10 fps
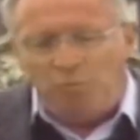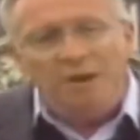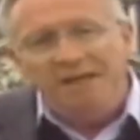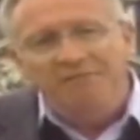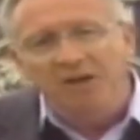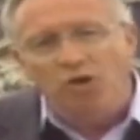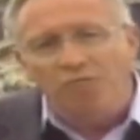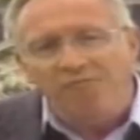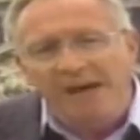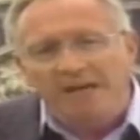and whenever he
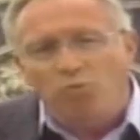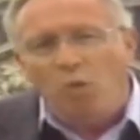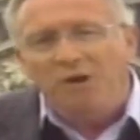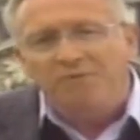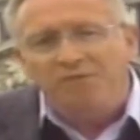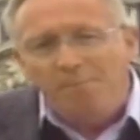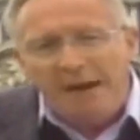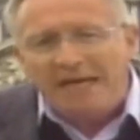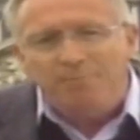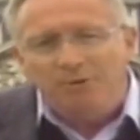could find one of the
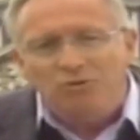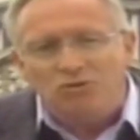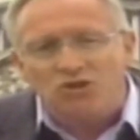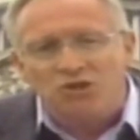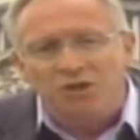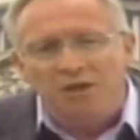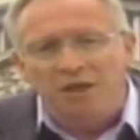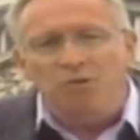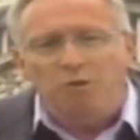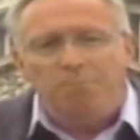Bibles,
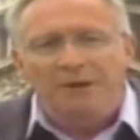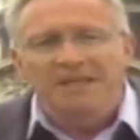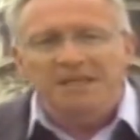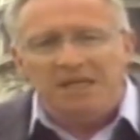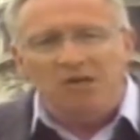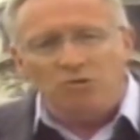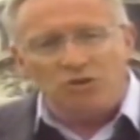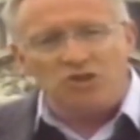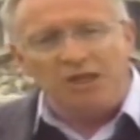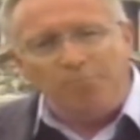he would bring it here
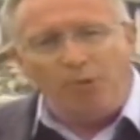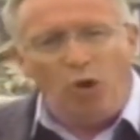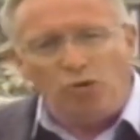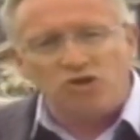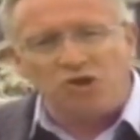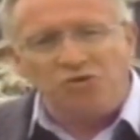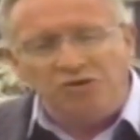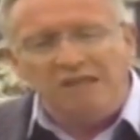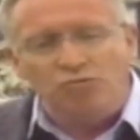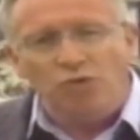to St. Paul's
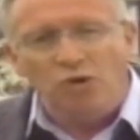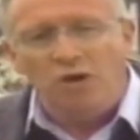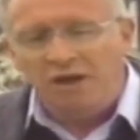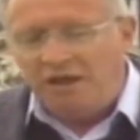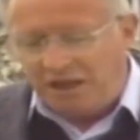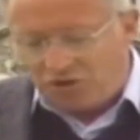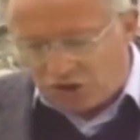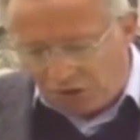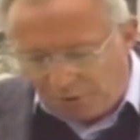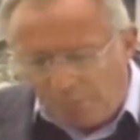Cathedral
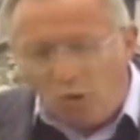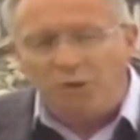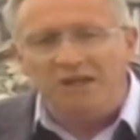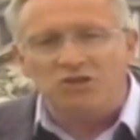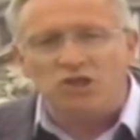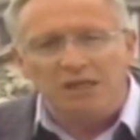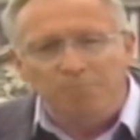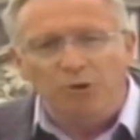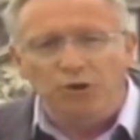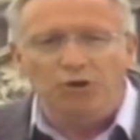and
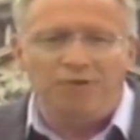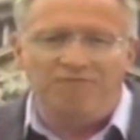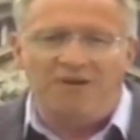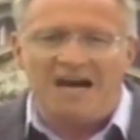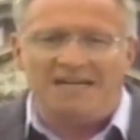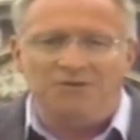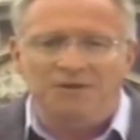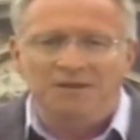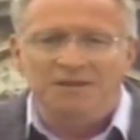ceremoniously put it on fire.